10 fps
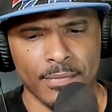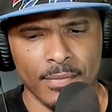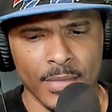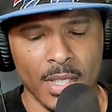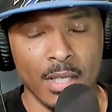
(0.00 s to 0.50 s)

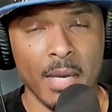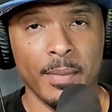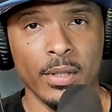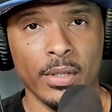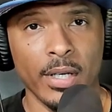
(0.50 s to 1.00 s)
You're going to make
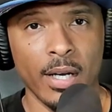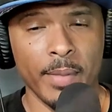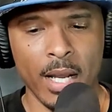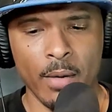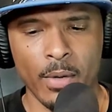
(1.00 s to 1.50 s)
me look it up, but
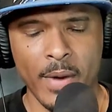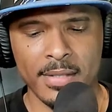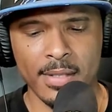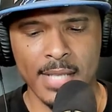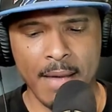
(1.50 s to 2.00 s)
I don't want to waste
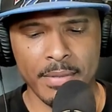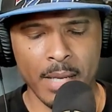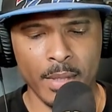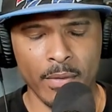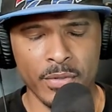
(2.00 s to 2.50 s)
any time. So let
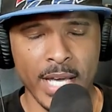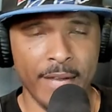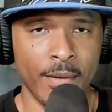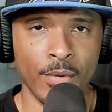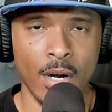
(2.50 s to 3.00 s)
me know in the chat. If
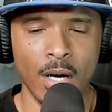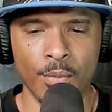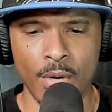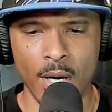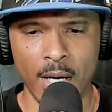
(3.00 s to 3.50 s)
I'm wrong, I'm
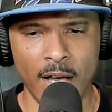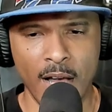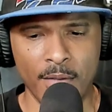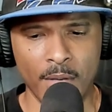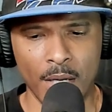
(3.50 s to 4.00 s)
wrong.
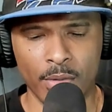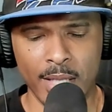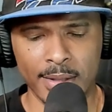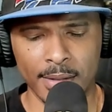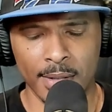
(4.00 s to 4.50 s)
I'll
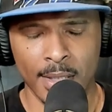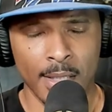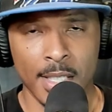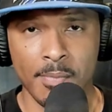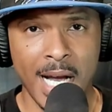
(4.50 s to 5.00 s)
correct it.
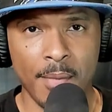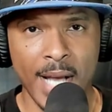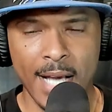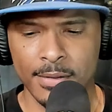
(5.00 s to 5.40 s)
It's my bad.